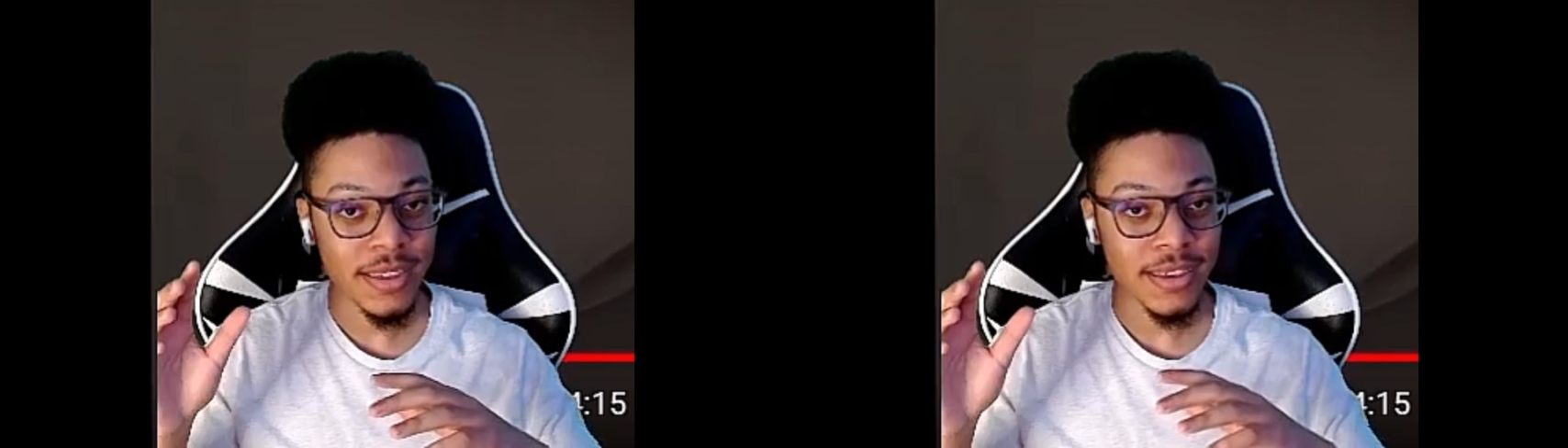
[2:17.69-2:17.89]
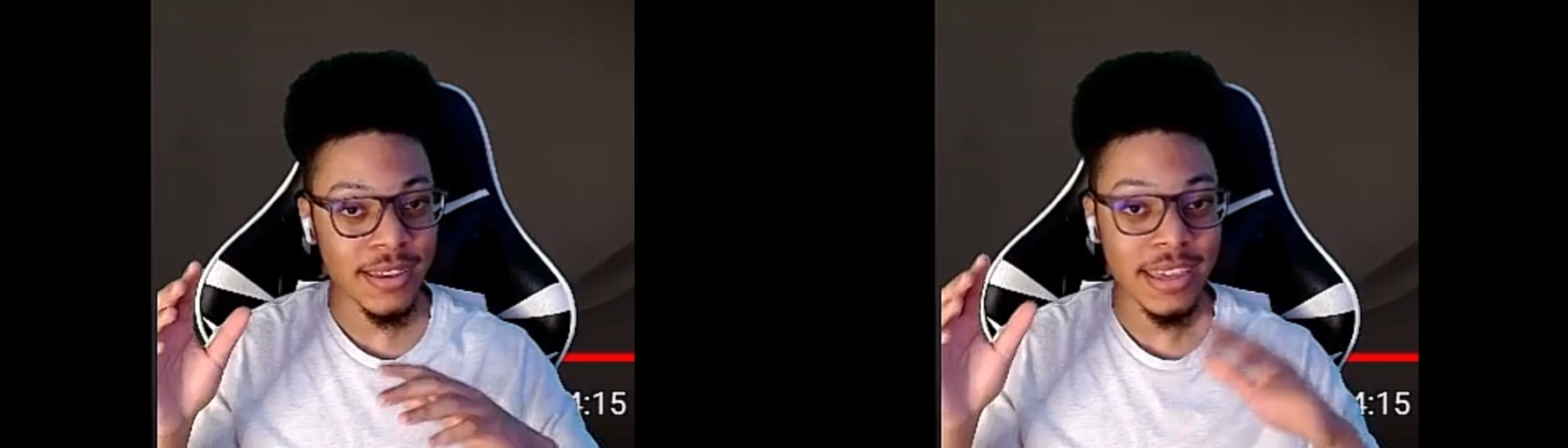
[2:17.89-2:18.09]

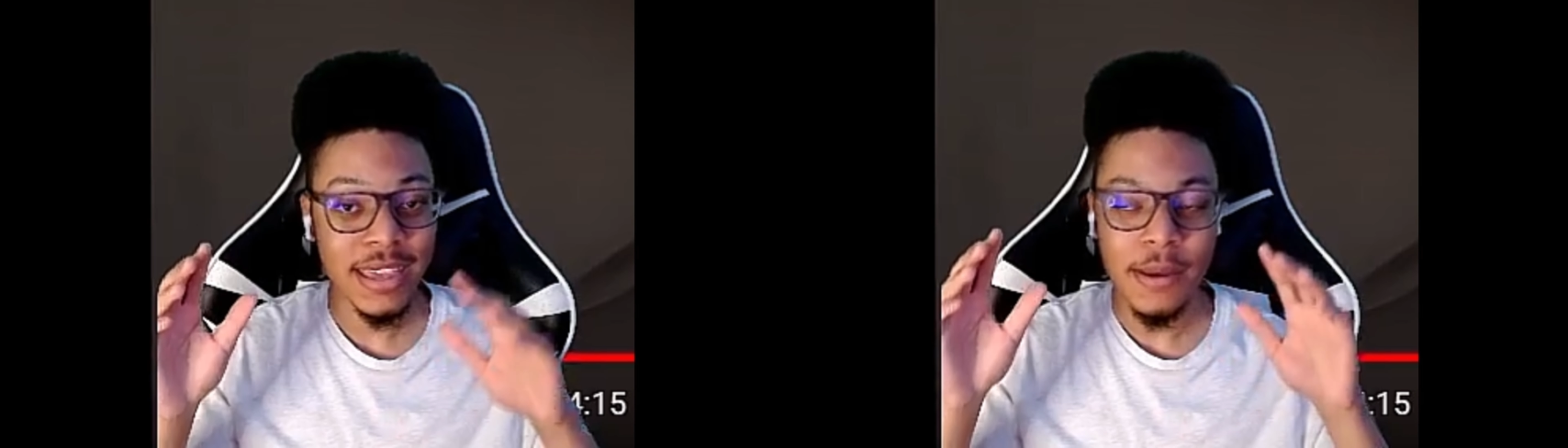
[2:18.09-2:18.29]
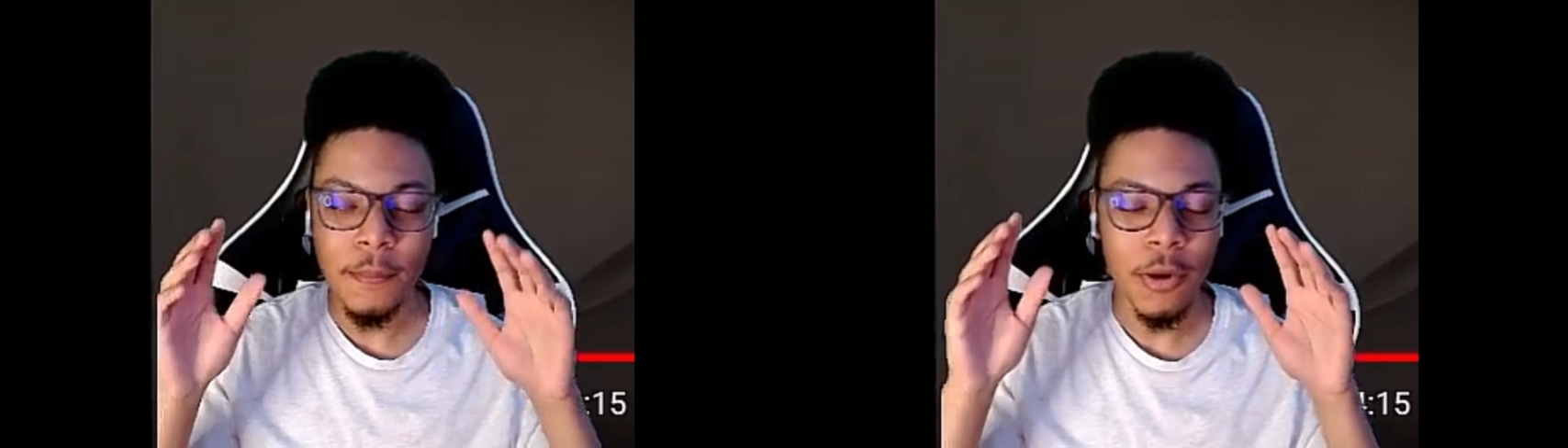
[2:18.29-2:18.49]
He
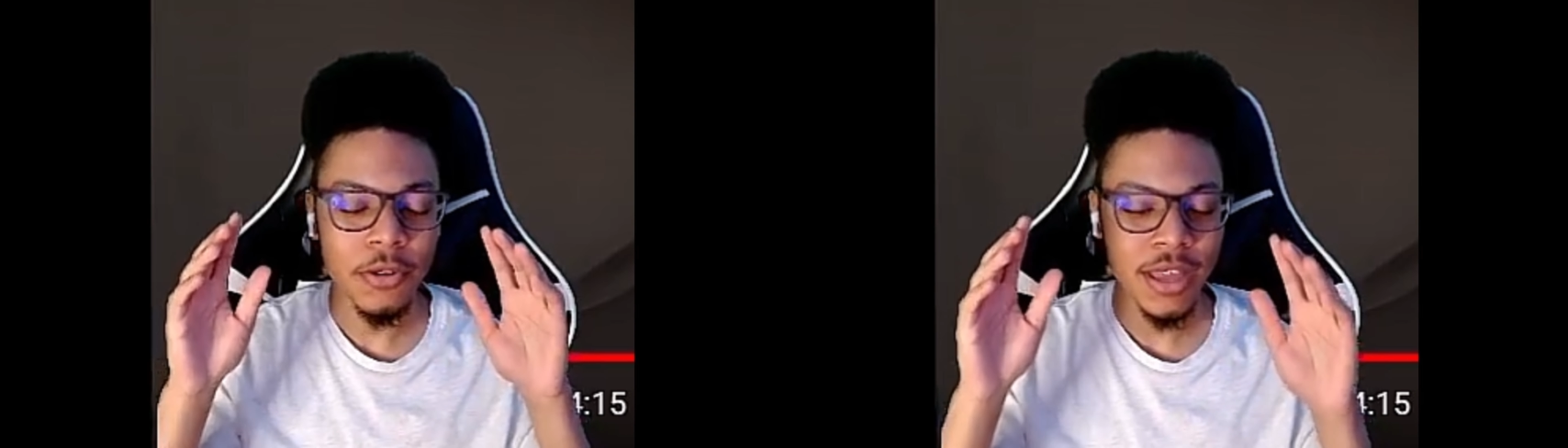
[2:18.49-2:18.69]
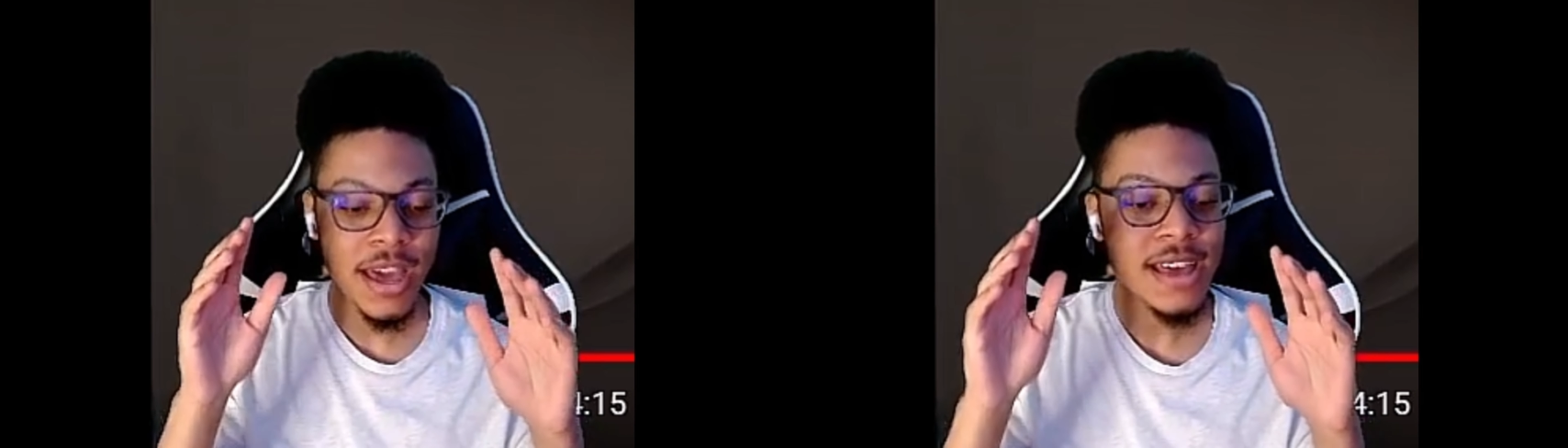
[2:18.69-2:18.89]
kept both
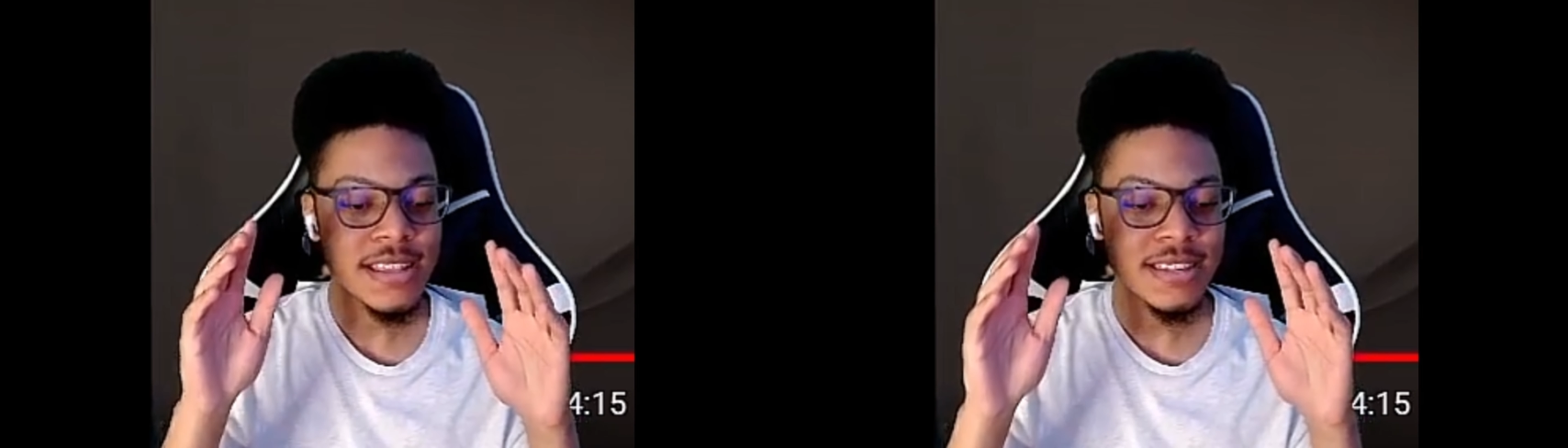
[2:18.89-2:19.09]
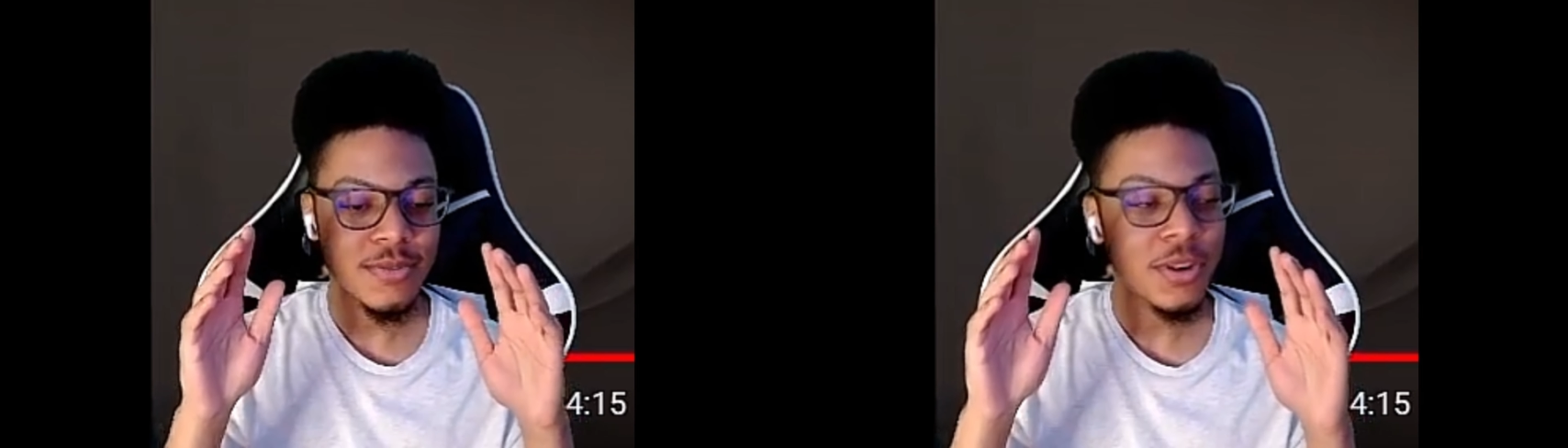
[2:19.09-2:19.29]
hands where